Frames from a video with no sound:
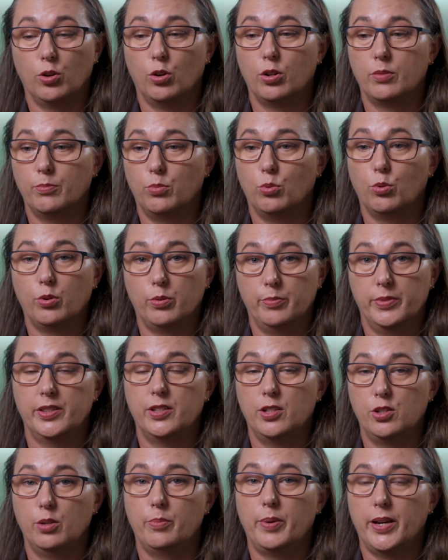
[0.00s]
onboard them at the
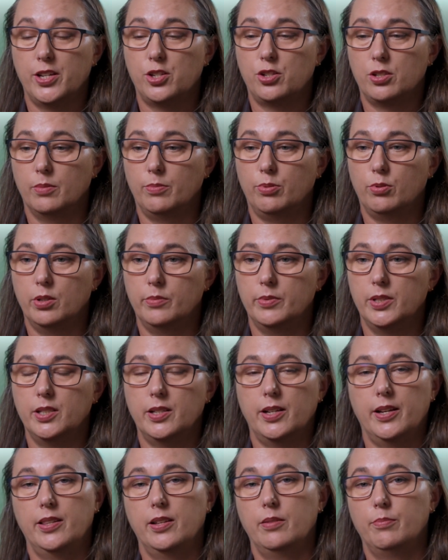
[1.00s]
new patient appointment
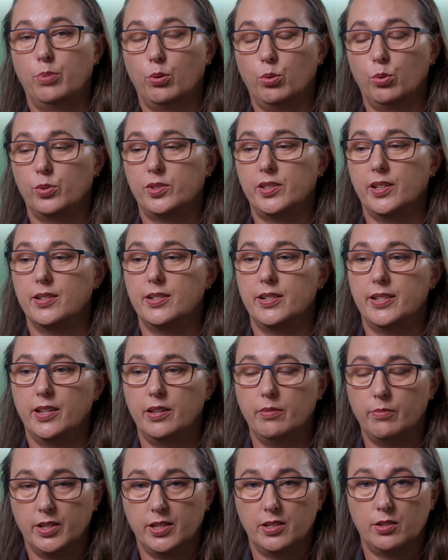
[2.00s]
and then pause our
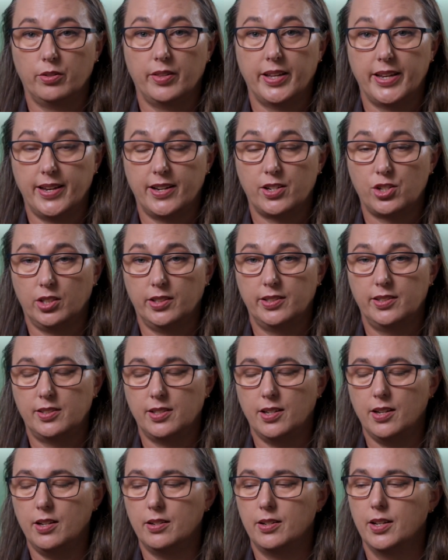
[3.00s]
DM until they actually
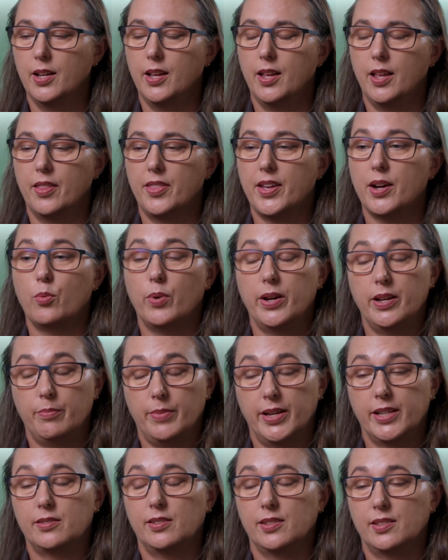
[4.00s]
start. That way it
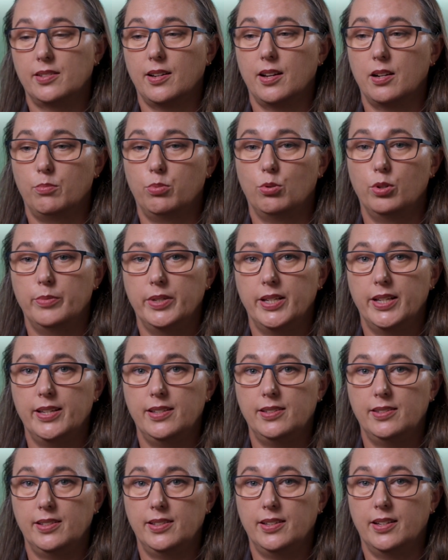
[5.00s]
makes the start appointment
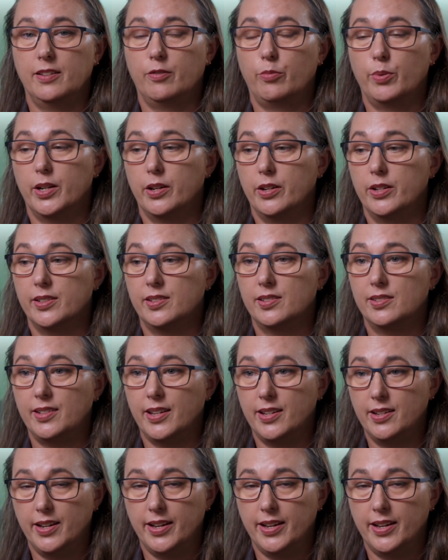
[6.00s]
easy, and if we're going to send